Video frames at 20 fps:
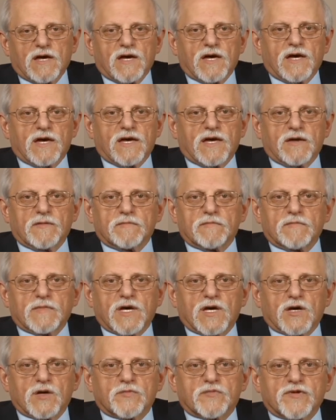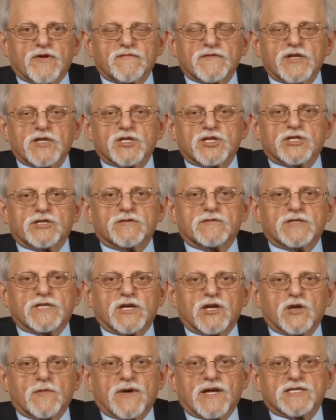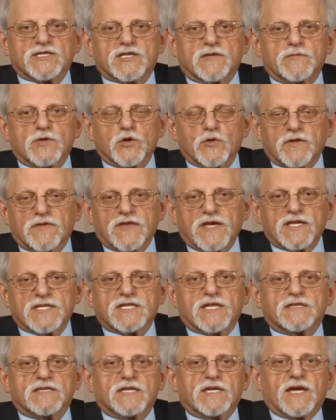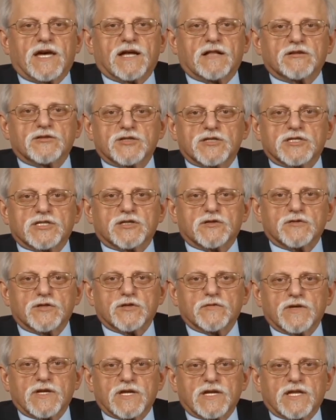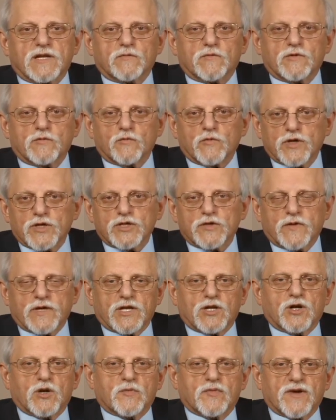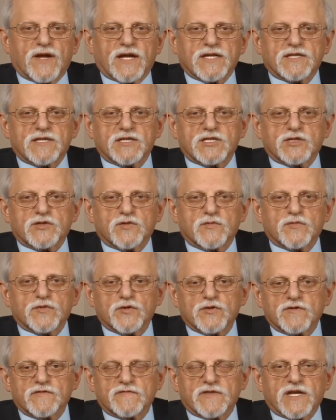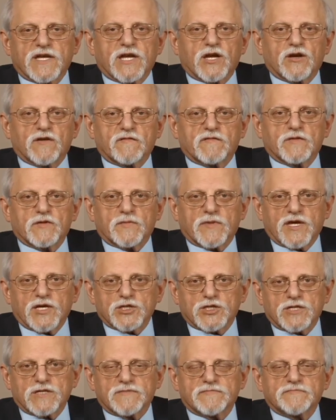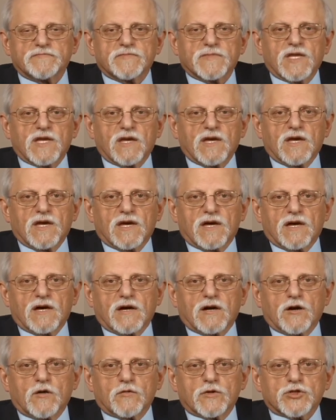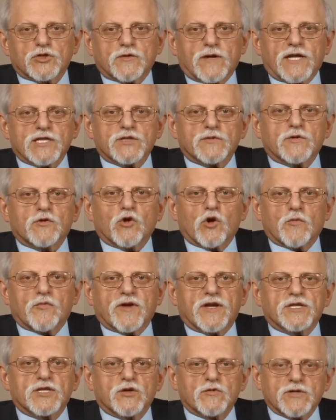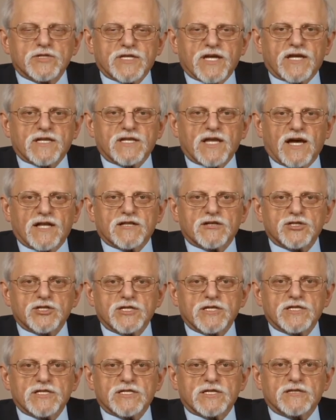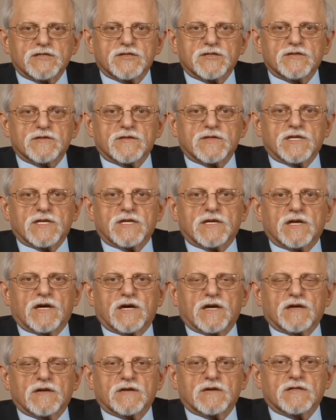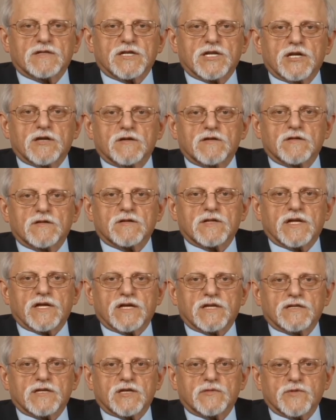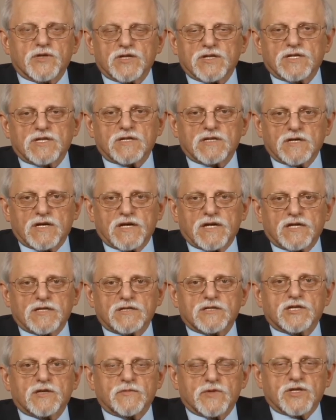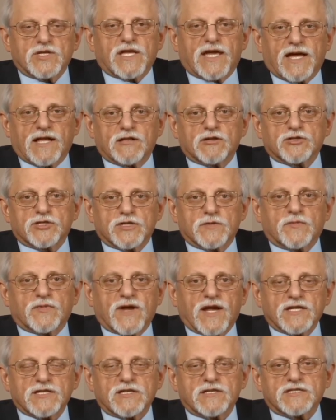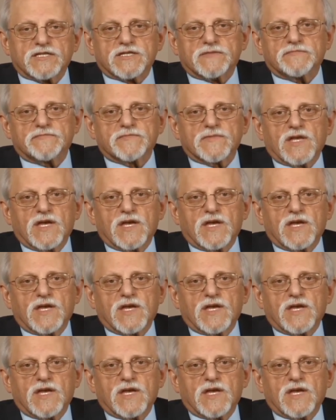I'm uh, privileged to tell you about some newer things that the allergists are doing and what we're doing in our practice to improve the care for the patient. Uh, we're trying to incorporate newer technologies into the uh, clinical and community and community allergy practice.